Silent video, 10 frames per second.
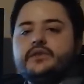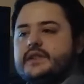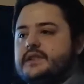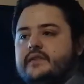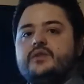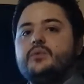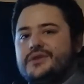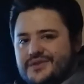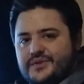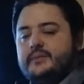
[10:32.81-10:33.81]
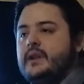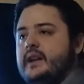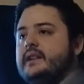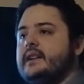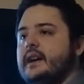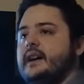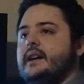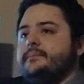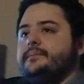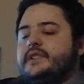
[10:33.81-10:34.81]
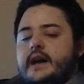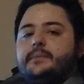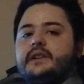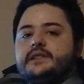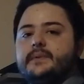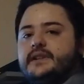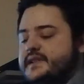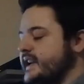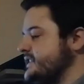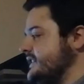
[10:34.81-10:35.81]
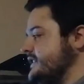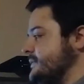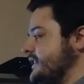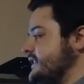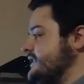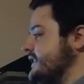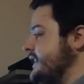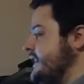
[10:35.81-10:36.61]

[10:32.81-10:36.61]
tries to give you a more streamlined typing experience, texting experience.